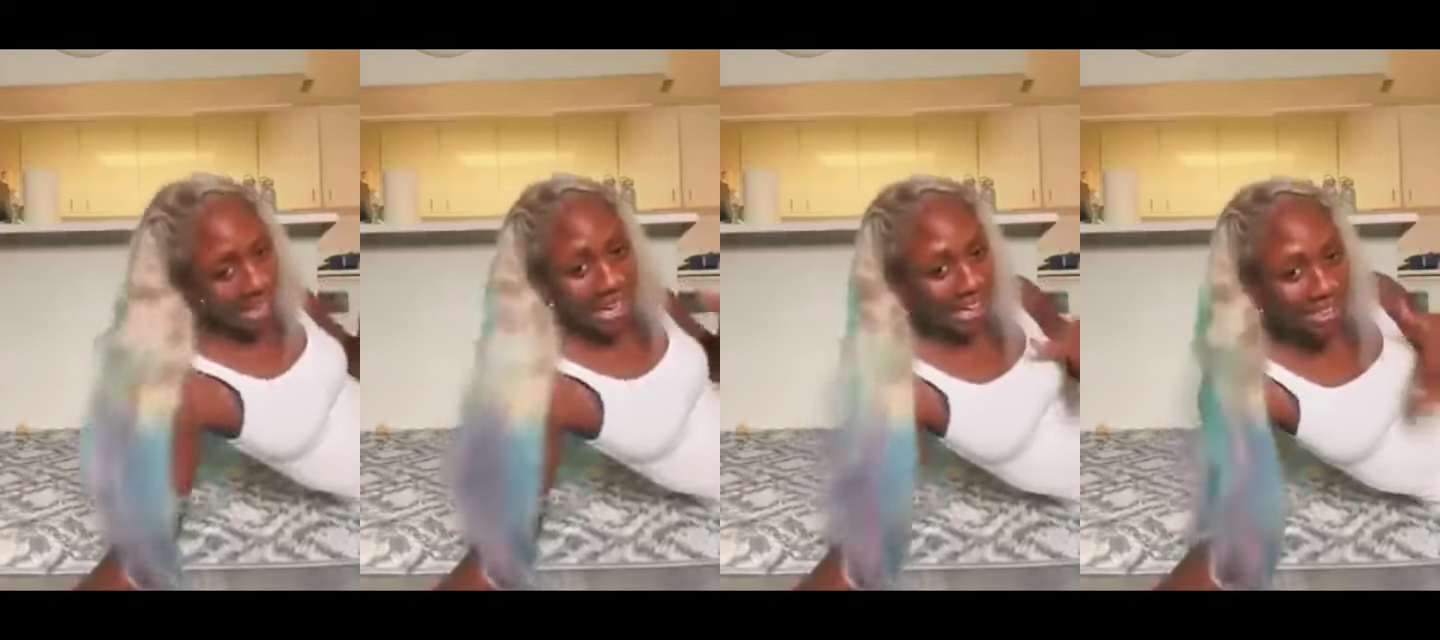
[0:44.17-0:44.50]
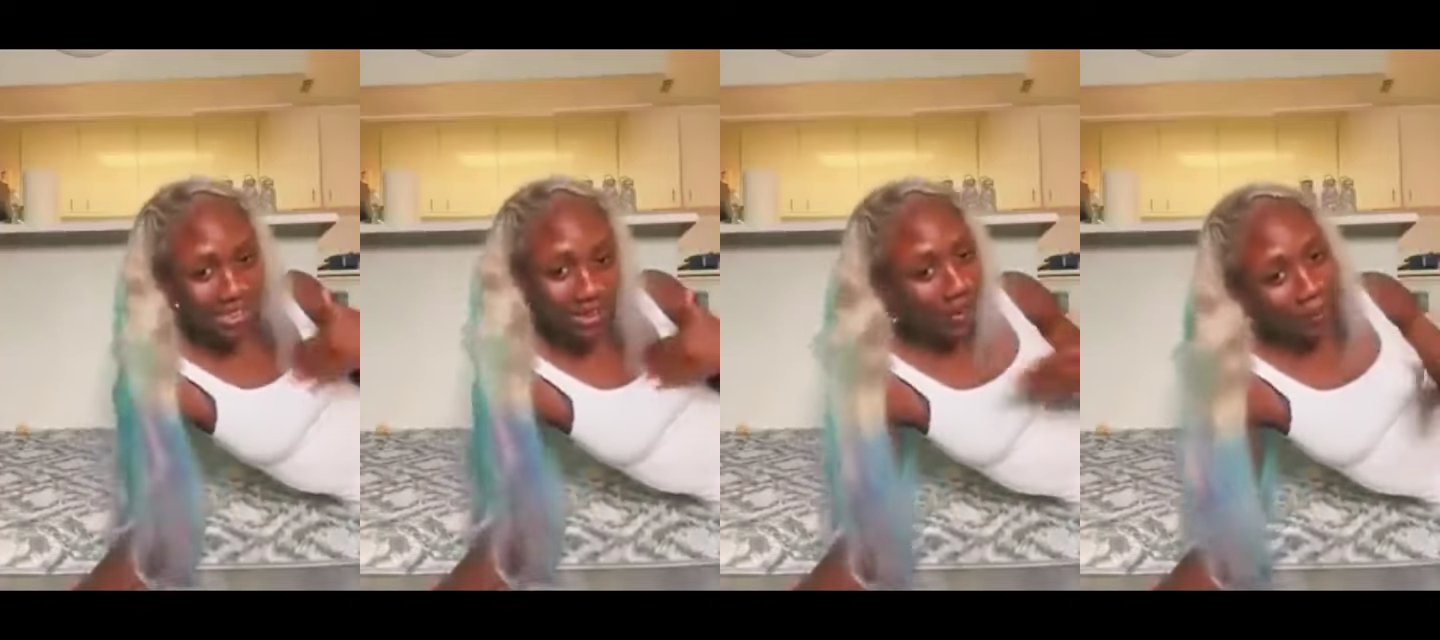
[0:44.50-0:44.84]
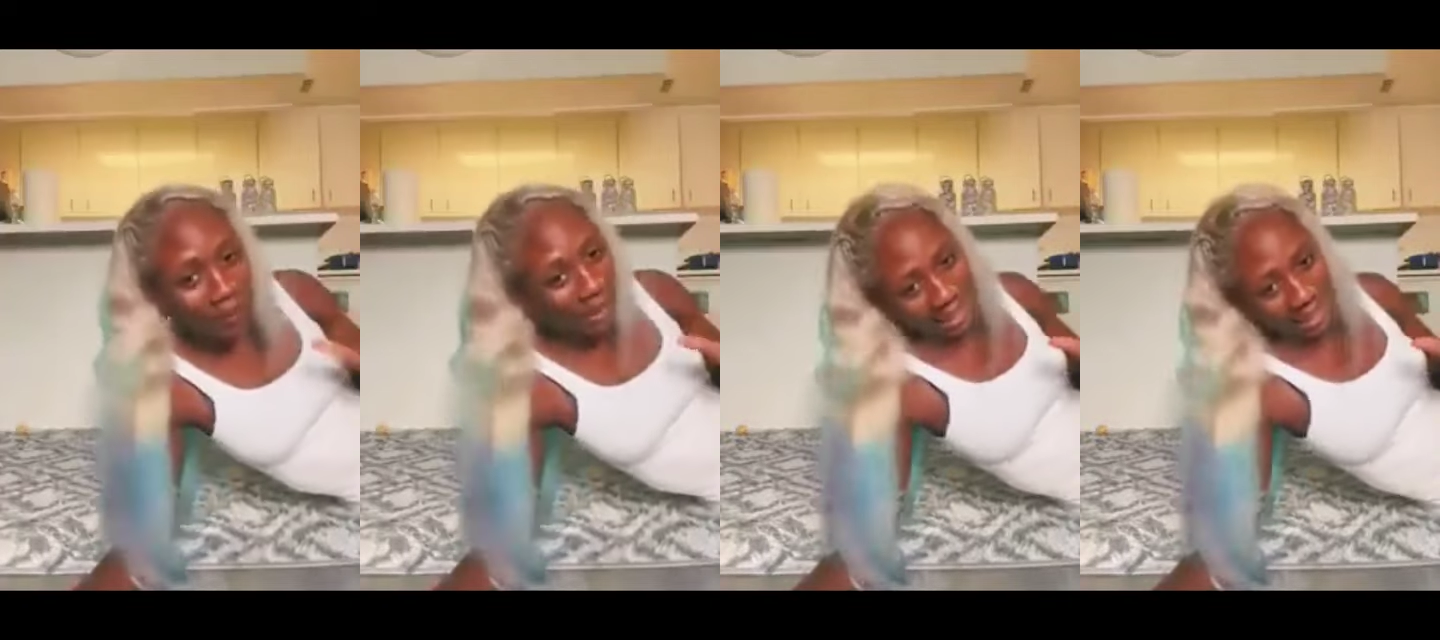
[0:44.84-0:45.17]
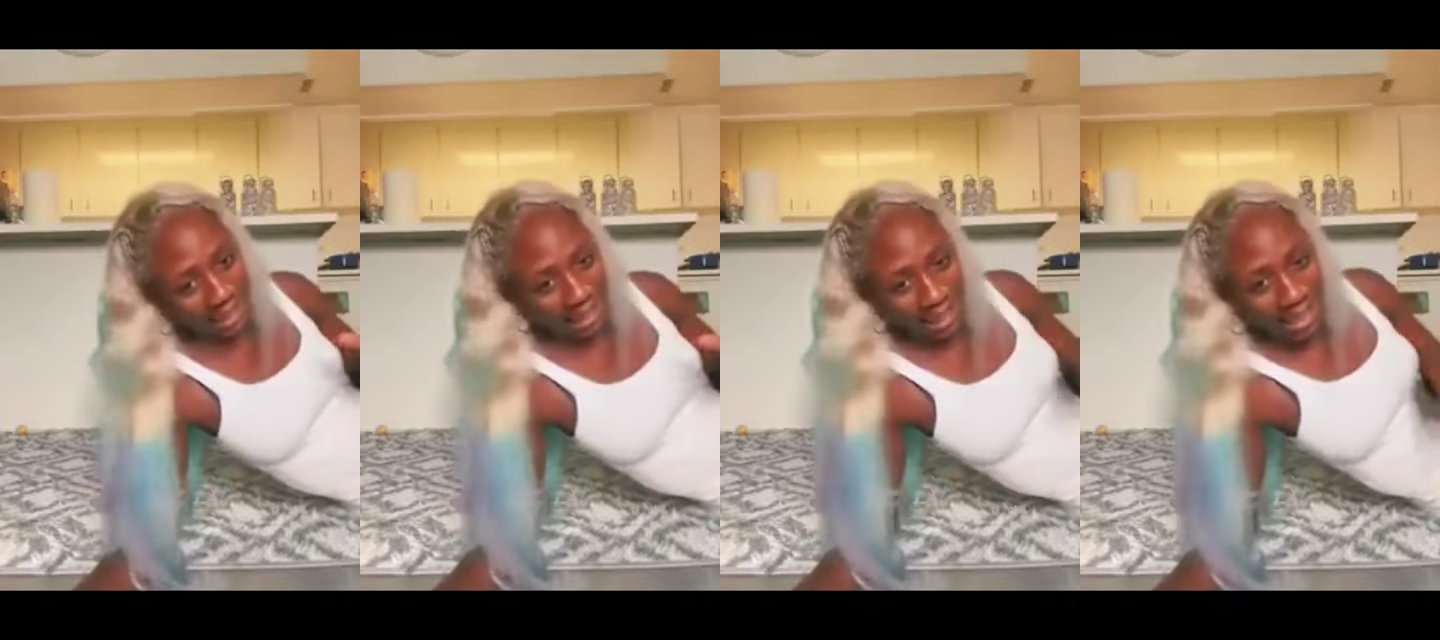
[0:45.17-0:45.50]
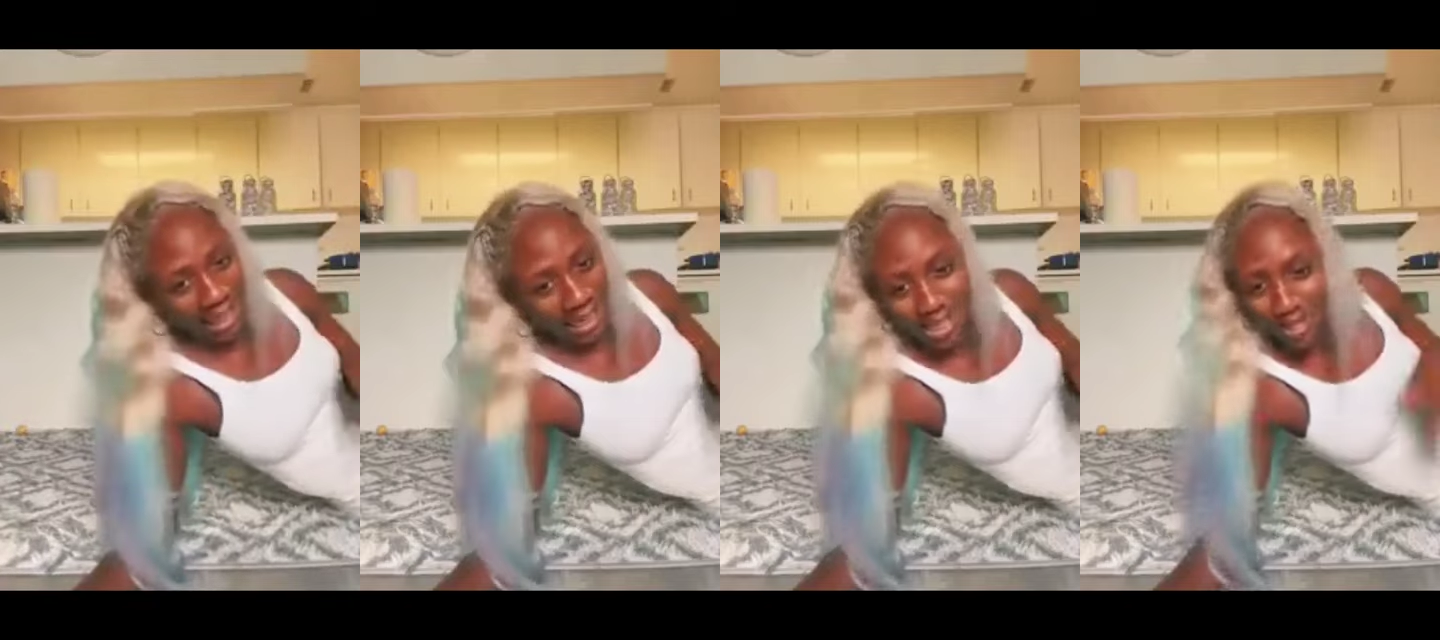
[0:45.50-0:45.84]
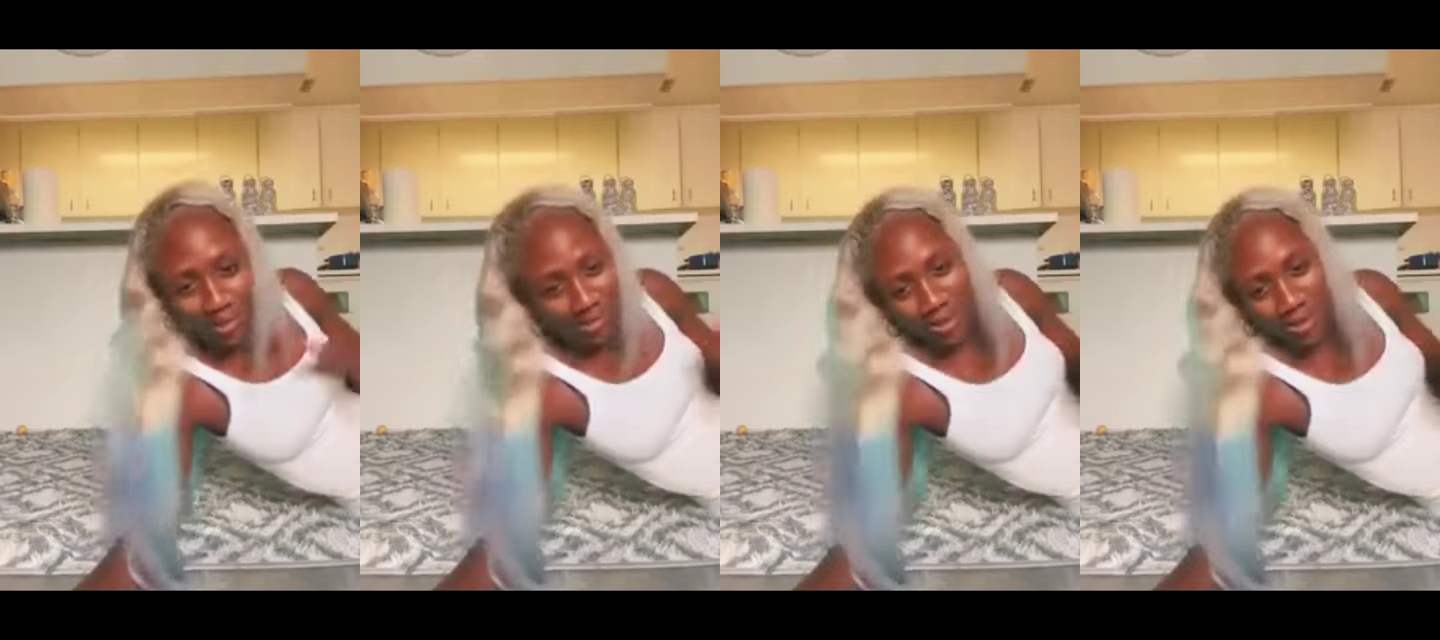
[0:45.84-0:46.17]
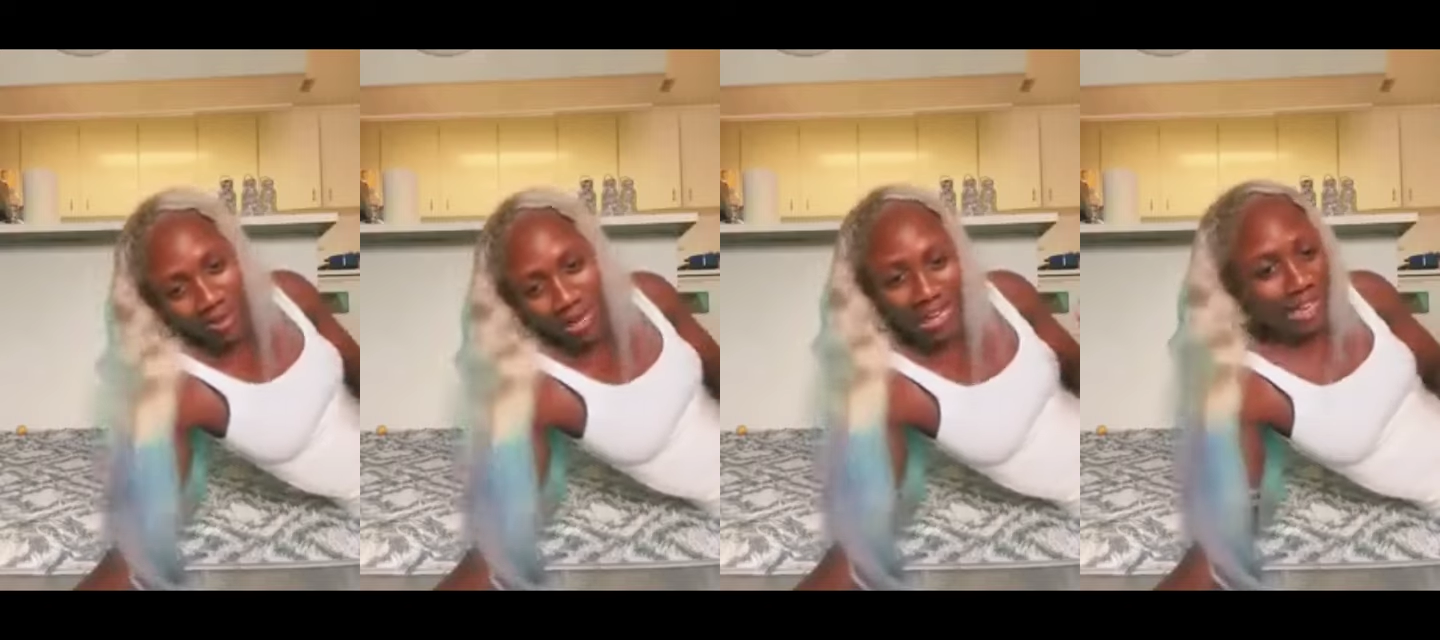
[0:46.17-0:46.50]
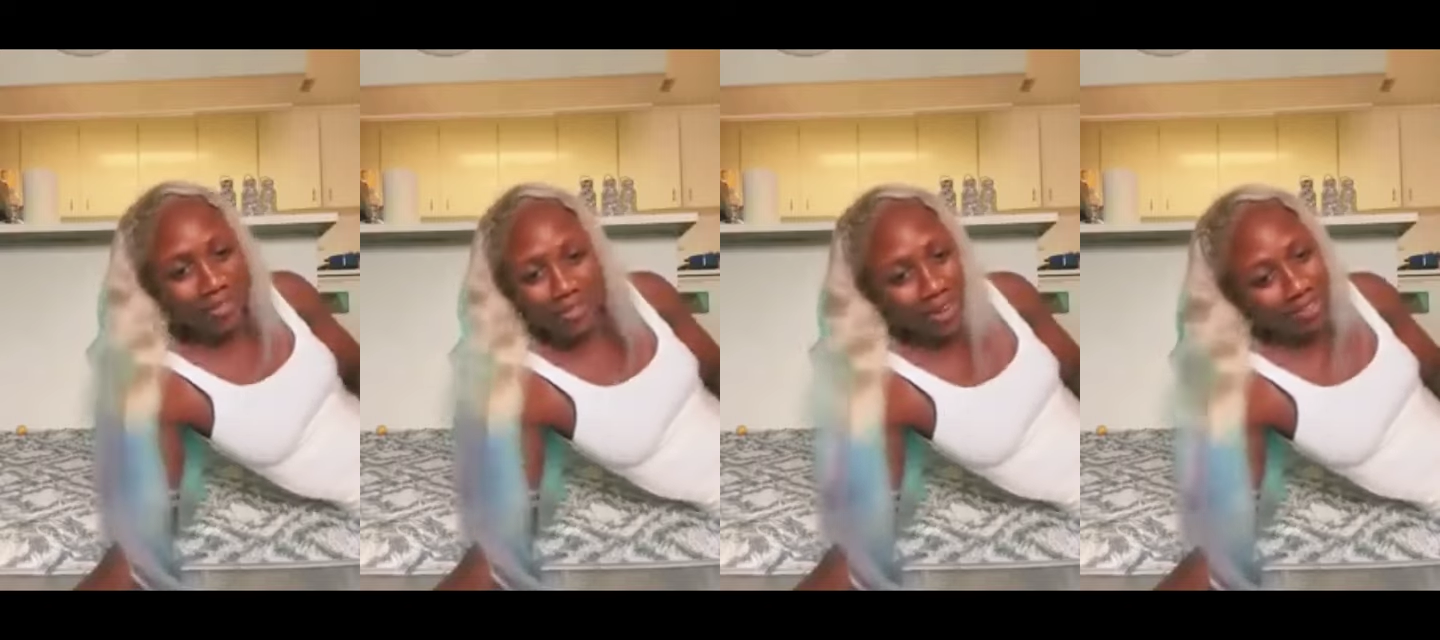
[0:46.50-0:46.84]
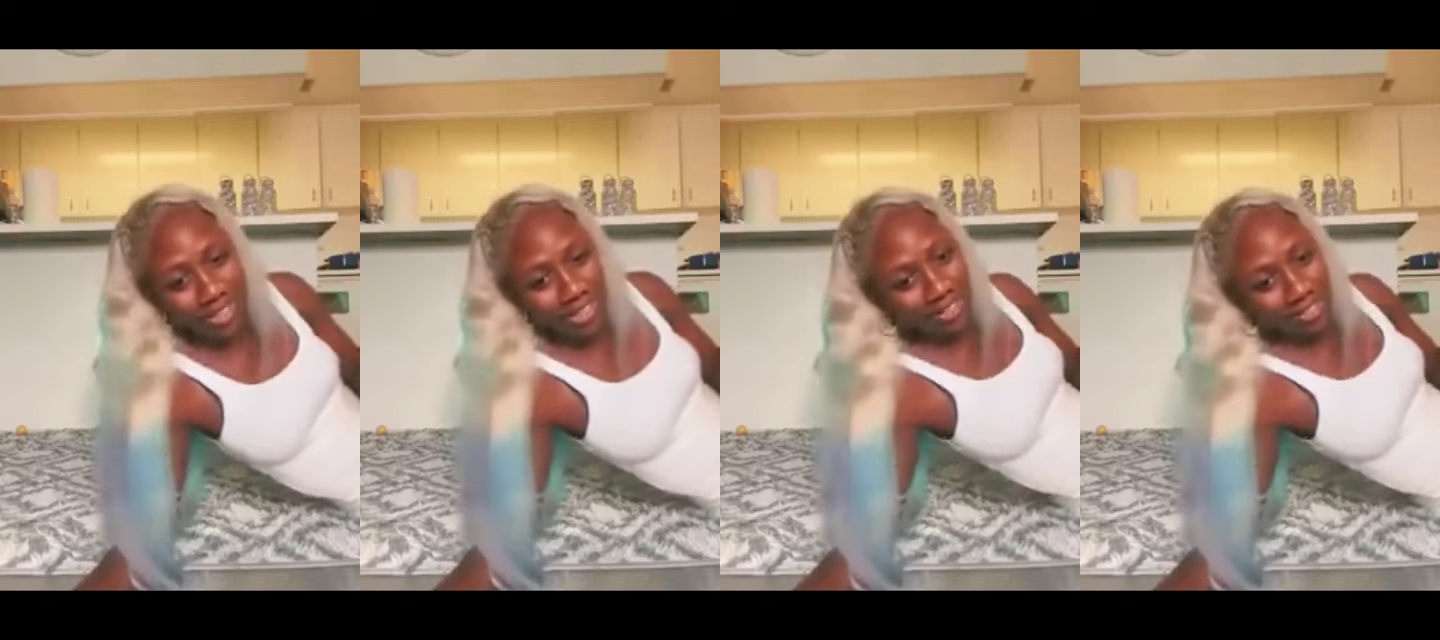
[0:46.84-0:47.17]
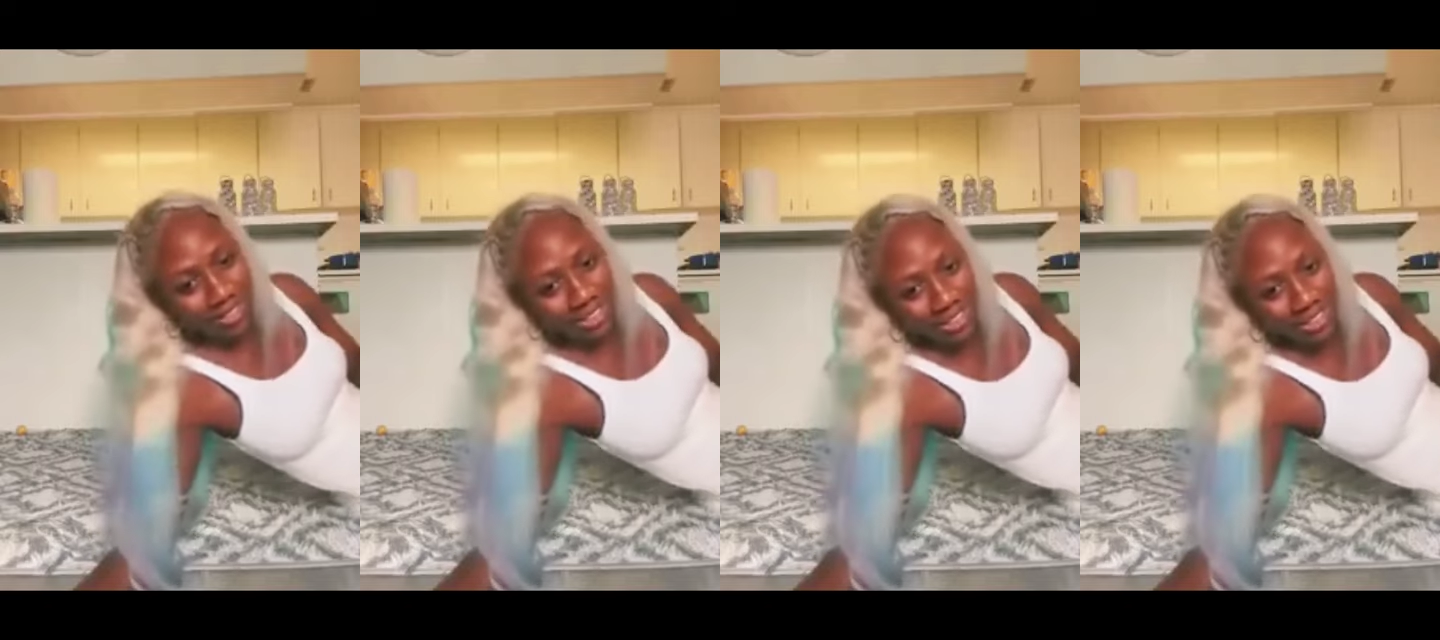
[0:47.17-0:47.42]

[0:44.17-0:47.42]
They're enjoying me. So I'm sorry I can't marry you.